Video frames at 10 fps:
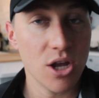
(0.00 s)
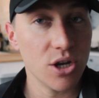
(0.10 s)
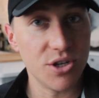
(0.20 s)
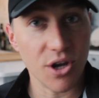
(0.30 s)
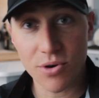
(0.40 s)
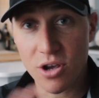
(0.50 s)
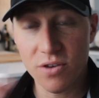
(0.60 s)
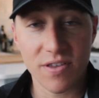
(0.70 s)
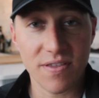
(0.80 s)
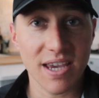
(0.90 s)
Don't
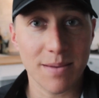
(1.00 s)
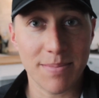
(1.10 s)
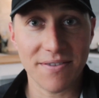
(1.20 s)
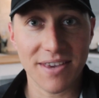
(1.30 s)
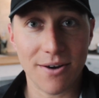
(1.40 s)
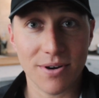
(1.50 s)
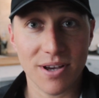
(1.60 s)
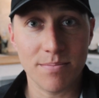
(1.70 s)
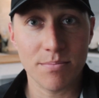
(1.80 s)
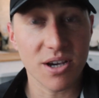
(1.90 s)
overthink about the
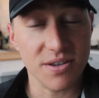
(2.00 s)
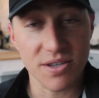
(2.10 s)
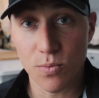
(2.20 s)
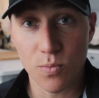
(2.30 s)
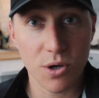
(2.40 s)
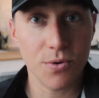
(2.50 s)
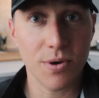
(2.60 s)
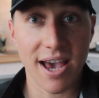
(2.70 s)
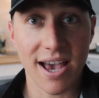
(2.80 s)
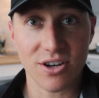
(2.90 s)
outcome because you will
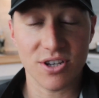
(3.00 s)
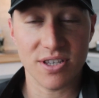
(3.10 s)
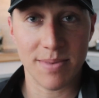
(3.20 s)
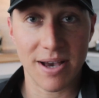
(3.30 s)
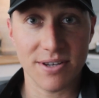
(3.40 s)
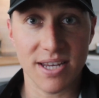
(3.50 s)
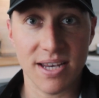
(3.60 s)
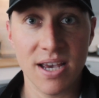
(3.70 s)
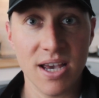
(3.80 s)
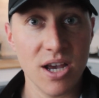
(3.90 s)
get anxious about
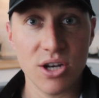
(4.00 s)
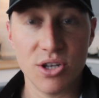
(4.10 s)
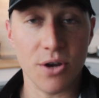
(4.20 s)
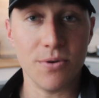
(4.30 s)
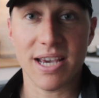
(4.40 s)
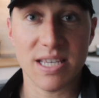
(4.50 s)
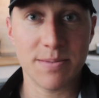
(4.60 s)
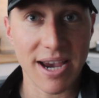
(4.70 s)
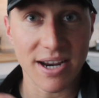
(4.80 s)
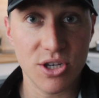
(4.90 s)
it. Don't
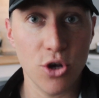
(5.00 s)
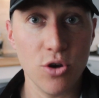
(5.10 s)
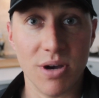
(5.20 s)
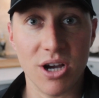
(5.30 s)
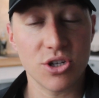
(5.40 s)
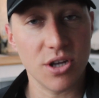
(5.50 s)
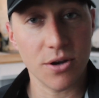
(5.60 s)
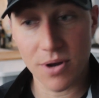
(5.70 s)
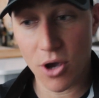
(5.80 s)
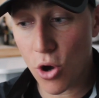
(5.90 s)
expect too much.
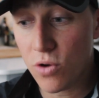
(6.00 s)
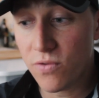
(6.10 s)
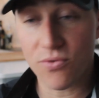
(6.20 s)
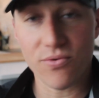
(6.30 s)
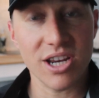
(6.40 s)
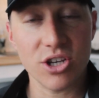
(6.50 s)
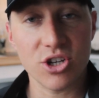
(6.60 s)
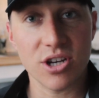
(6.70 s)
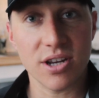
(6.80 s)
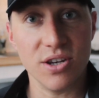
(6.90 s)
Don't
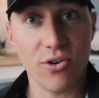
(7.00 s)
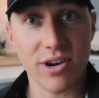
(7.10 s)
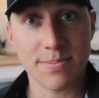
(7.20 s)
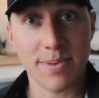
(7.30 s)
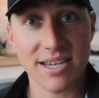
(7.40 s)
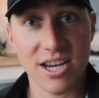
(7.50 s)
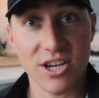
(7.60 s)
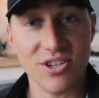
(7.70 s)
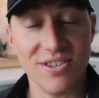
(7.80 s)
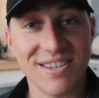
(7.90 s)
overreach in your
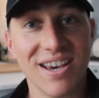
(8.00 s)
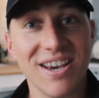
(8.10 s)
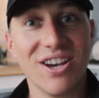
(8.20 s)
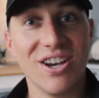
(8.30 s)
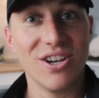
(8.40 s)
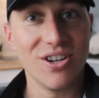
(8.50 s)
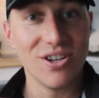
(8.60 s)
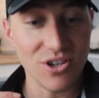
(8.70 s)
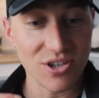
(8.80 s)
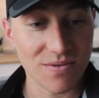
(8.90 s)
expectations.
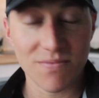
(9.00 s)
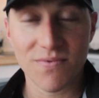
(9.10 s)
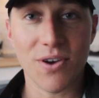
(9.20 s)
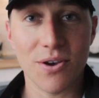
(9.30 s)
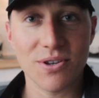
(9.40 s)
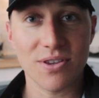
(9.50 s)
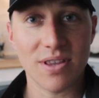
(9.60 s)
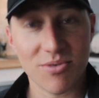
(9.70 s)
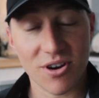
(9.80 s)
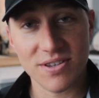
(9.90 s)
Just focus on
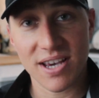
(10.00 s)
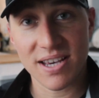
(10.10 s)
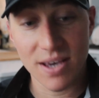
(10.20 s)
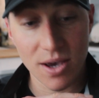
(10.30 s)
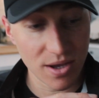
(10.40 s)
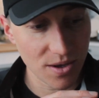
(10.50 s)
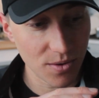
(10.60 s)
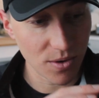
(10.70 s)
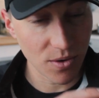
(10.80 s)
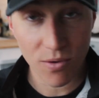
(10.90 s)
that process
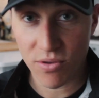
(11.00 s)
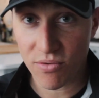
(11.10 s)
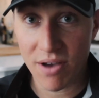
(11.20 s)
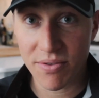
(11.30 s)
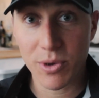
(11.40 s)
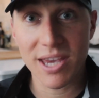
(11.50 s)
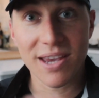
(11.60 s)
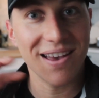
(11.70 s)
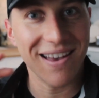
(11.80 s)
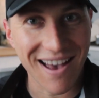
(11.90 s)
throughout the
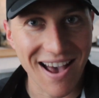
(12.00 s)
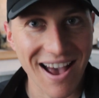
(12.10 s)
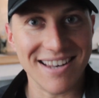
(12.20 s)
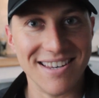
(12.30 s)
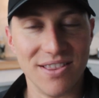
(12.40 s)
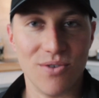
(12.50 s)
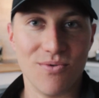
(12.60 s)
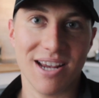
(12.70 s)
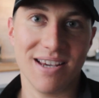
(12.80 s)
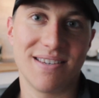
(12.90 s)
week and in the
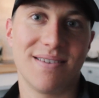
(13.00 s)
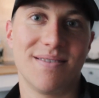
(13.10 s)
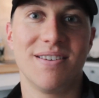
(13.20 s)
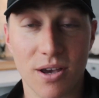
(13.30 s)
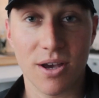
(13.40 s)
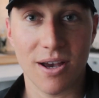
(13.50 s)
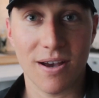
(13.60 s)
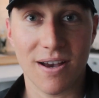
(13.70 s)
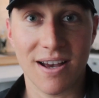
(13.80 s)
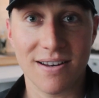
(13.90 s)
race,
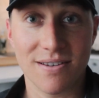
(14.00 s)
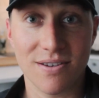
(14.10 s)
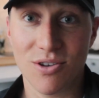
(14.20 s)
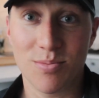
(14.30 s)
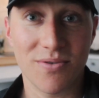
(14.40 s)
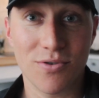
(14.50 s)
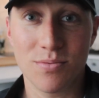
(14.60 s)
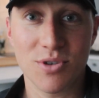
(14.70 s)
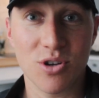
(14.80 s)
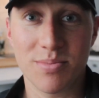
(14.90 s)
and you'll
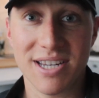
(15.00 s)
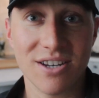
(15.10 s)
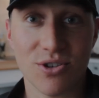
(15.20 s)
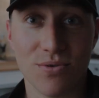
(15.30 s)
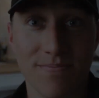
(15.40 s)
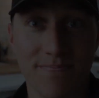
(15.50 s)
perform to your potential.